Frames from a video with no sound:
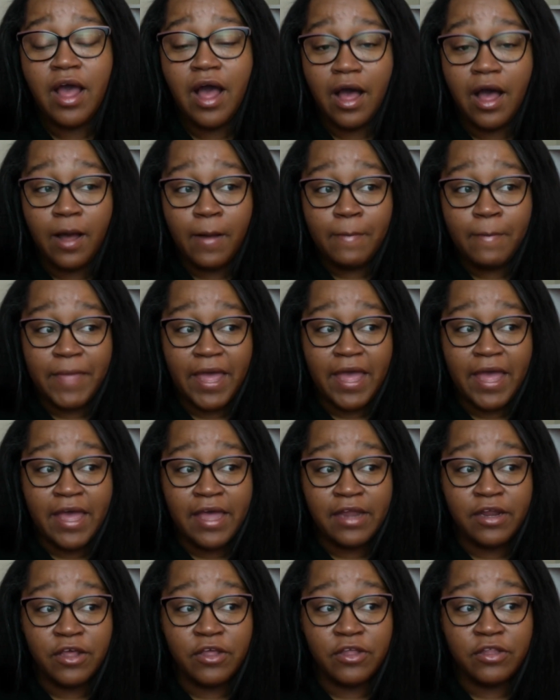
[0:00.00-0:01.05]

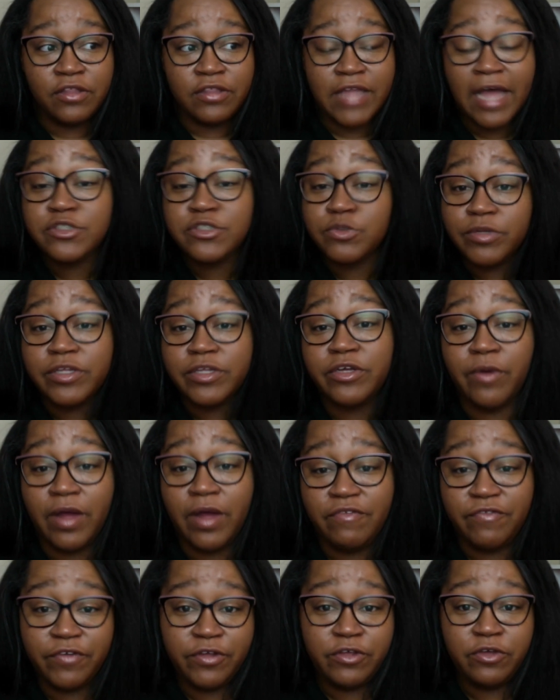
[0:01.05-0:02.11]
And that's really
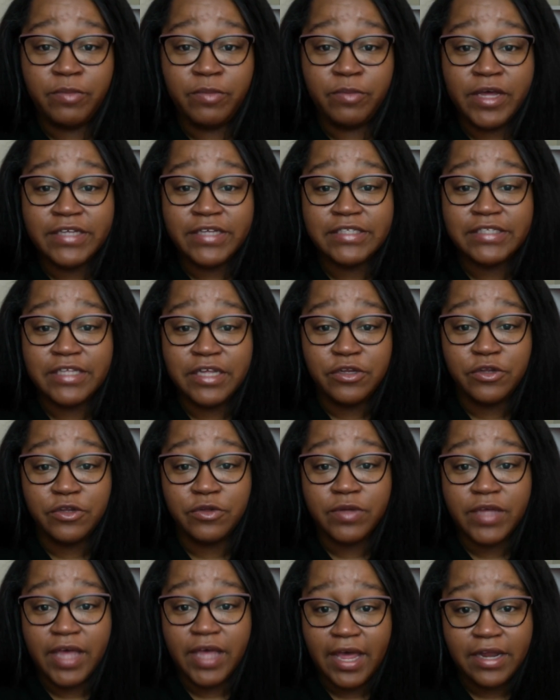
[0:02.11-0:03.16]
great for you because then
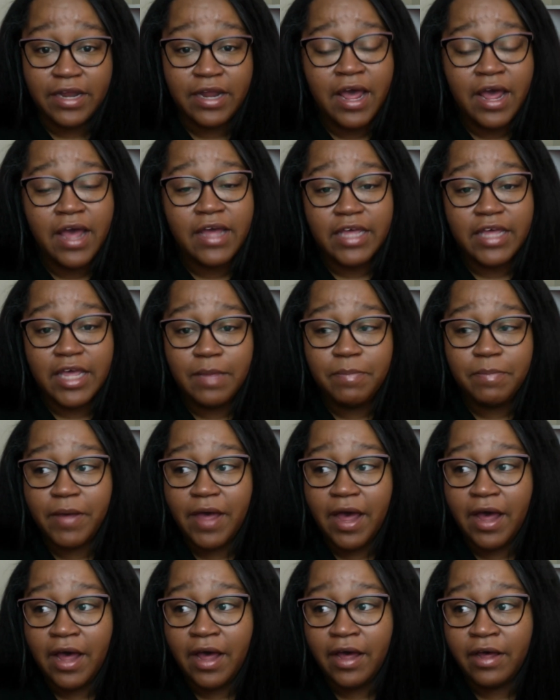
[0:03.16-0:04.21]
you can keep
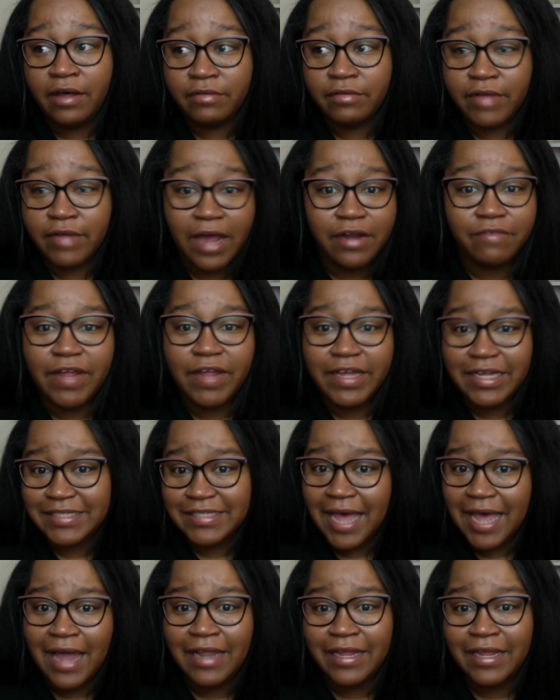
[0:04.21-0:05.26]
kind of like a
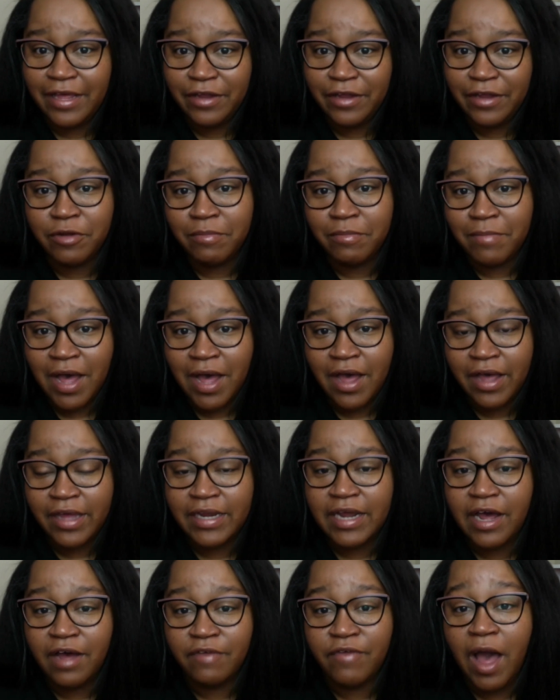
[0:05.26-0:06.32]
tally in your
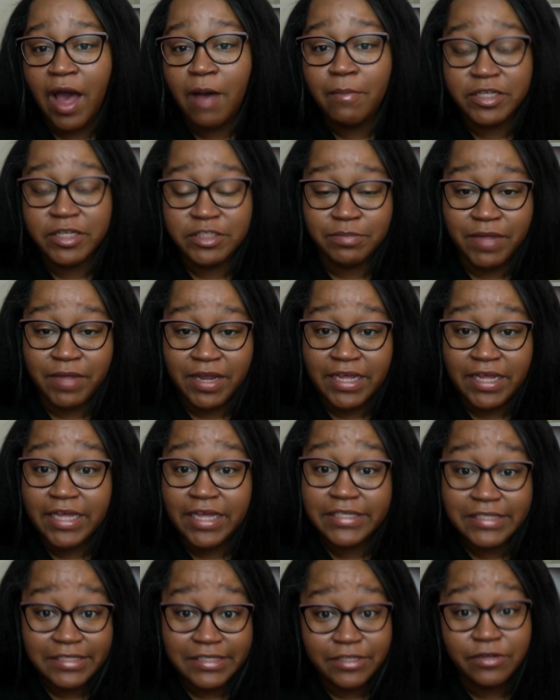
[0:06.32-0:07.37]
mind of how much money
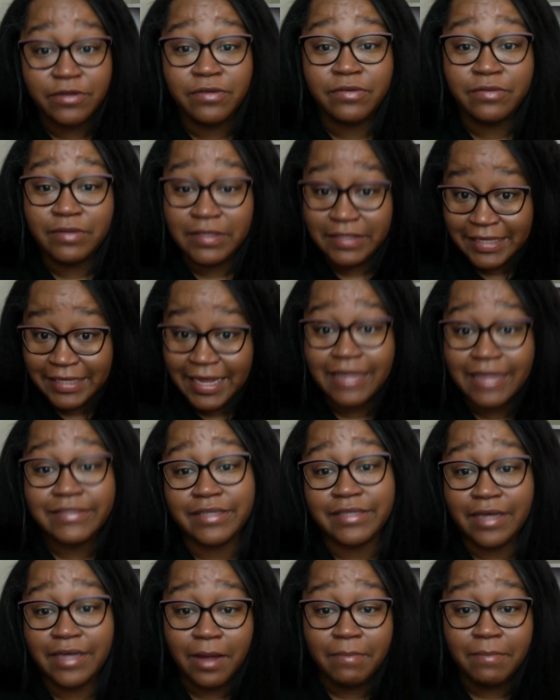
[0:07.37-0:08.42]
is still yet
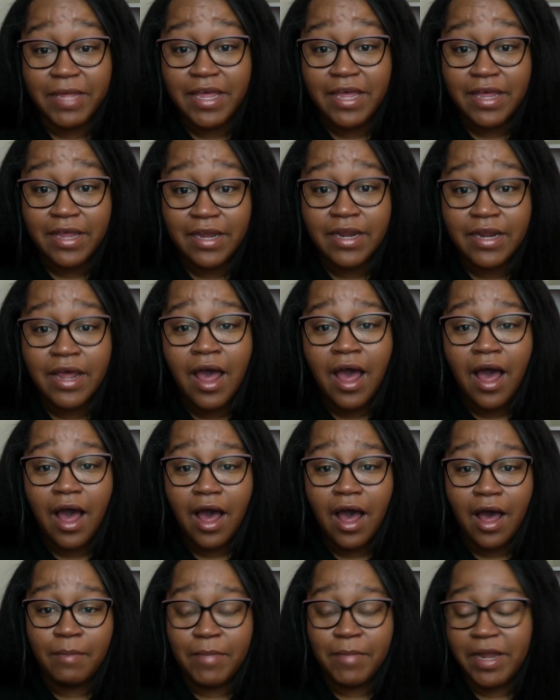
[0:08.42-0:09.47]
to come in,
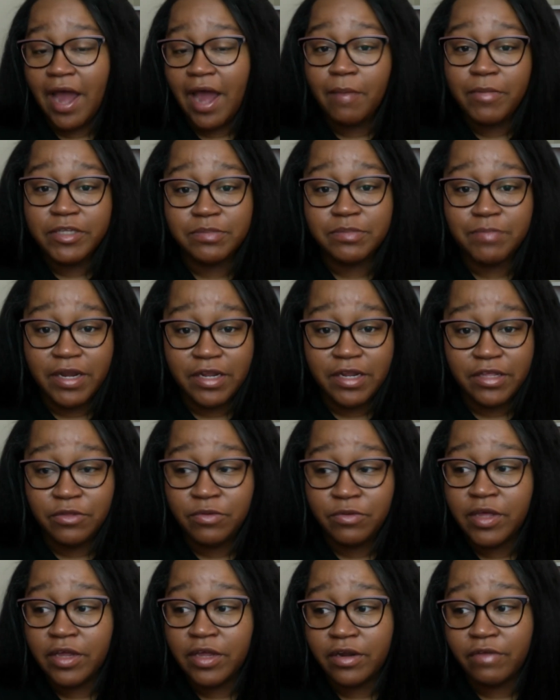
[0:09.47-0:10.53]
and how much money
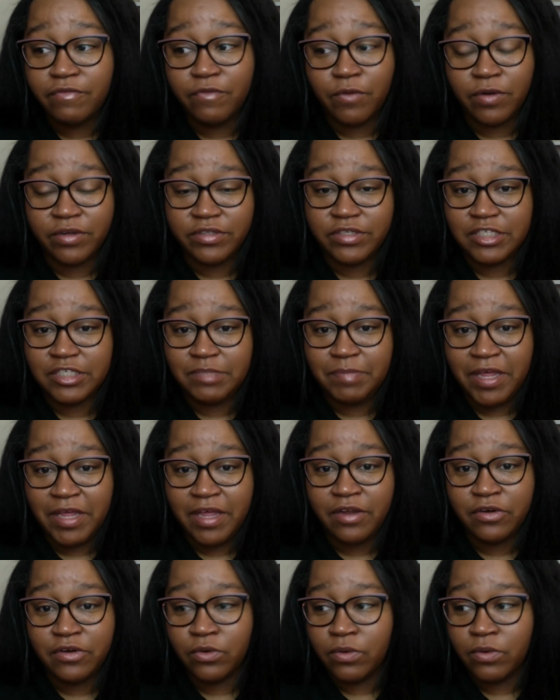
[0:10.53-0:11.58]
you can afford to
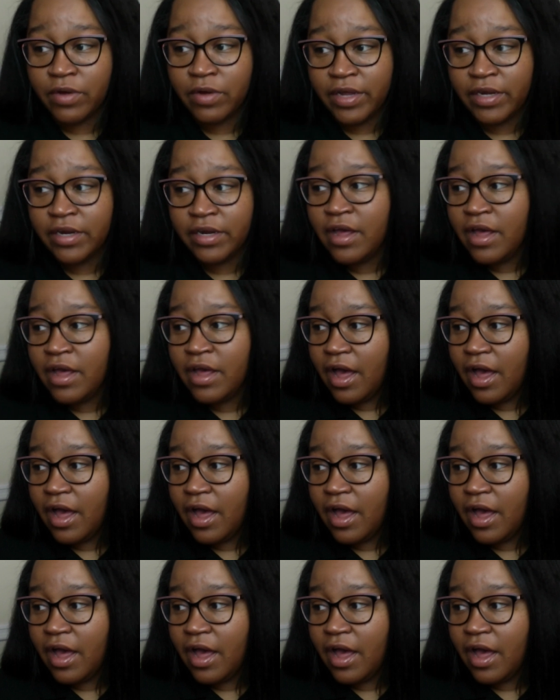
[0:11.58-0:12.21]
spend on,